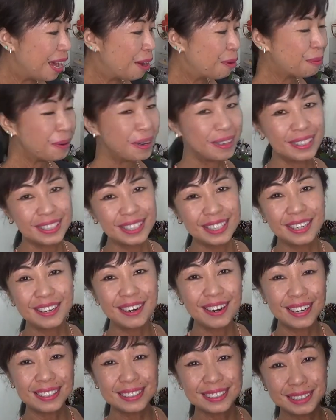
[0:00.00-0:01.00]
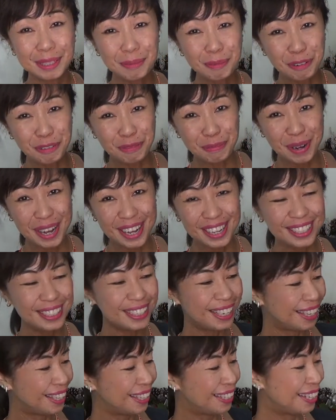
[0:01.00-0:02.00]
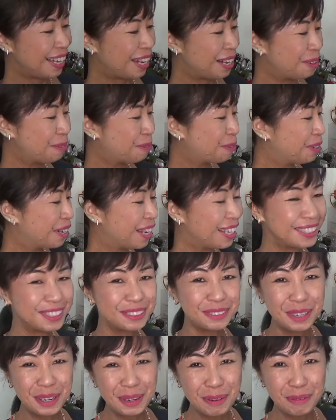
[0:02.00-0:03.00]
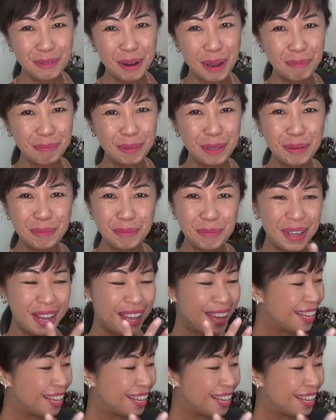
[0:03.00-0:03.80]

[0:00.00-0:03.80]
Well, here are some of mine and I would like to unwrap them